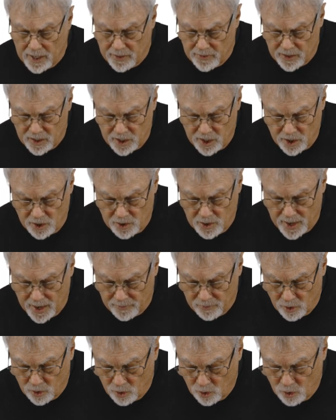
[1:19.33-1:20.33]
And then here you
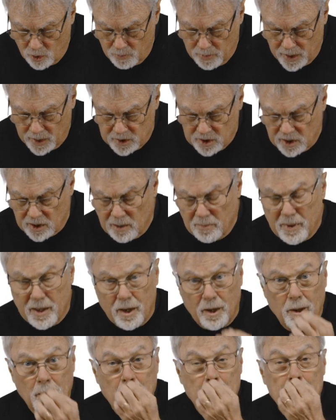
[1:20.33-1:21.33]
have a whole bunch in the
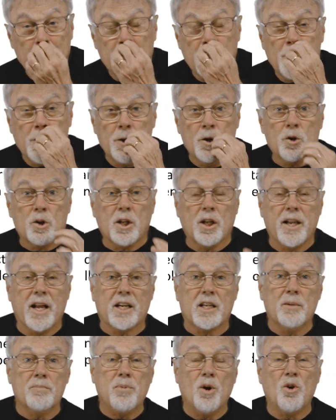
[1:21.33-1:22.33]
middle who
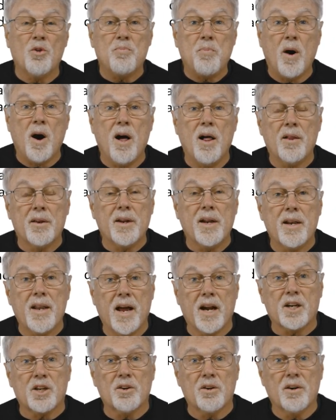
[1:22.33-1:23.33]
collected both pollen and
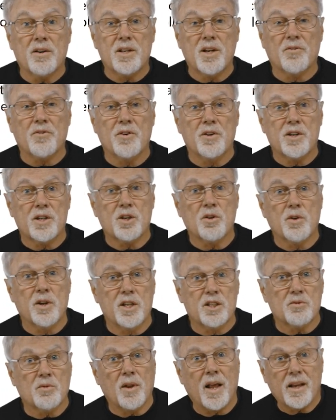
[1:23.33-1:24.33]
nectar at different
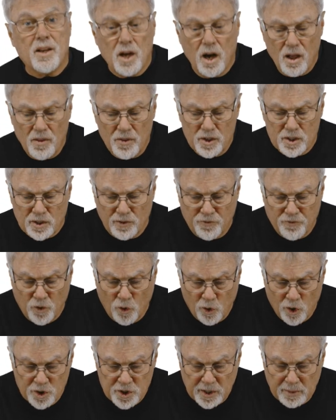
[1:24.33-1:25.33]
degrees. Well, I call this a
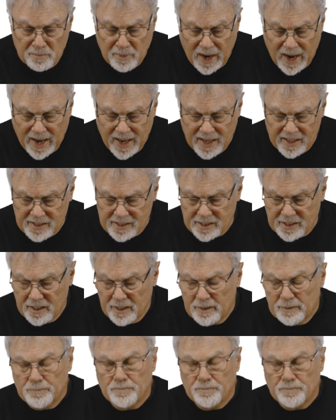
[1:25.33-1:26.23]
foraging bias.